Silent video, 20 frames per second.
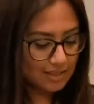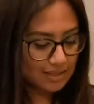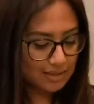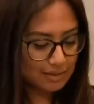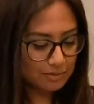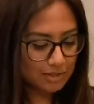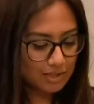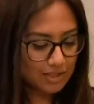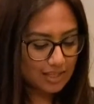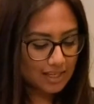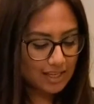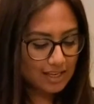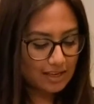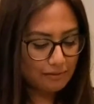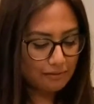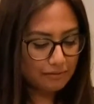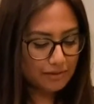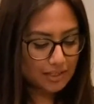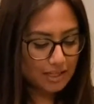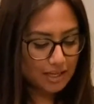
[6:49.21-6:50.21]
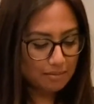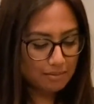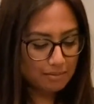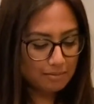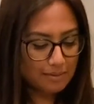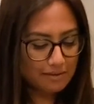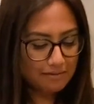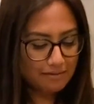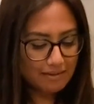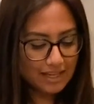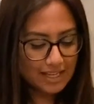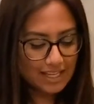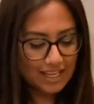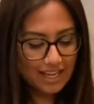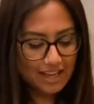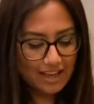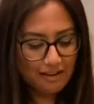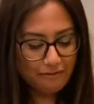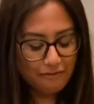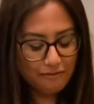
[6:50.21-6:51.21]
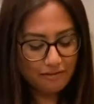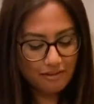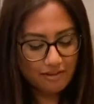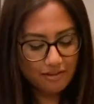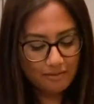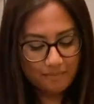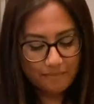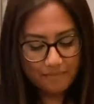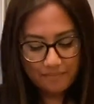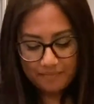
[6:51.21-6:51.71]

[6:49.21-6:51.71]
I'm just going to lift it up and be really careful.